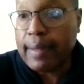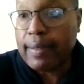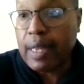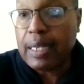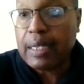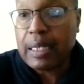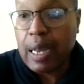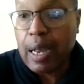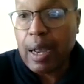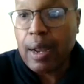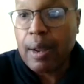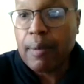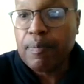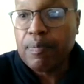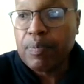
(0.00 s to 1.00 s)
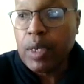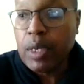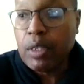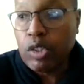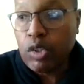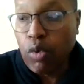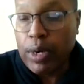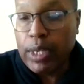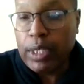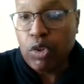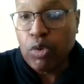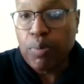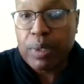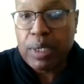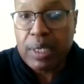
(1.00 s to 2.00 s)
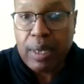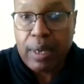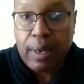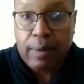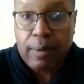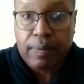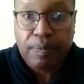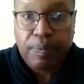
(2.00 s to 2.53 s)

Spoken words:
at that time, 22%.